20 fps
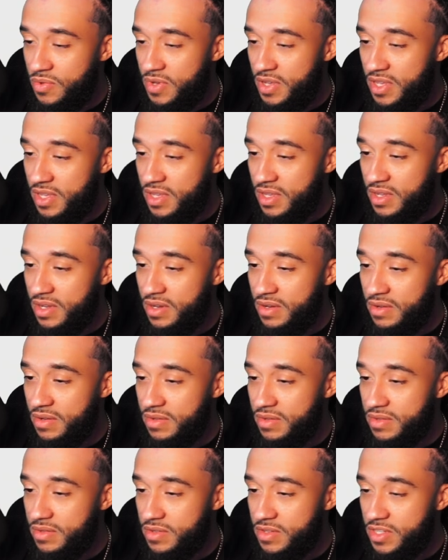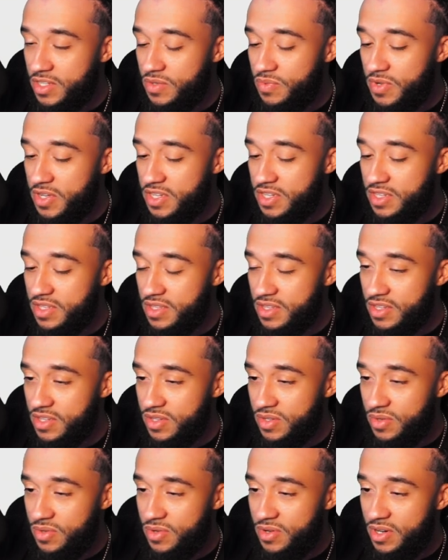you can switch the
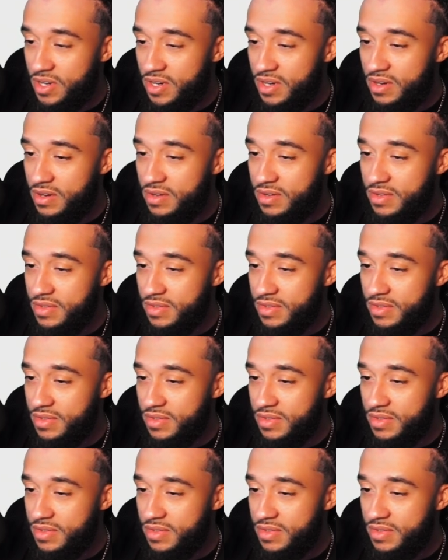sword,